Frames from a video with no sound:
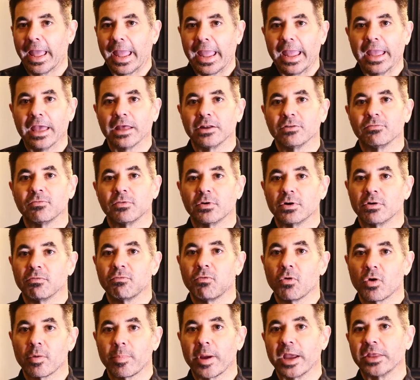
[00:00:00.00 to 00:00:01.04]
And for a
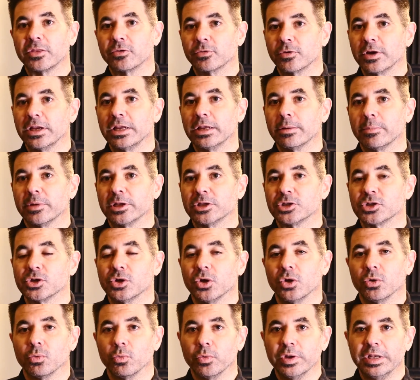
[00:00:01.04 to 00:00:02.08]
4:3 image,
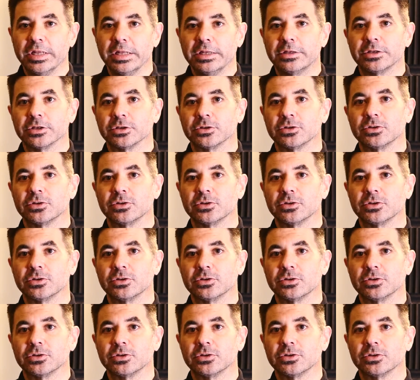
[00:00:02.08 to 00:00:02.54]
we need to